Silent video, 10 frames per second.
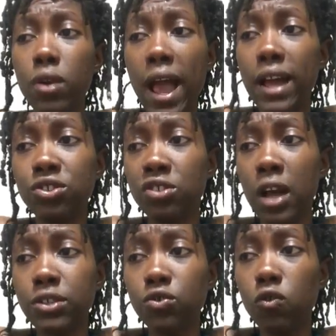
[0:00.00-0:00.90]
on
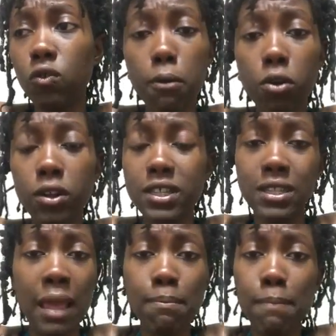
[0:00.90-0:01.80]
astrological components,
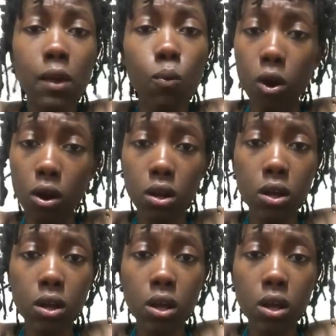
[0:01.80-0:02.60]
they make it work.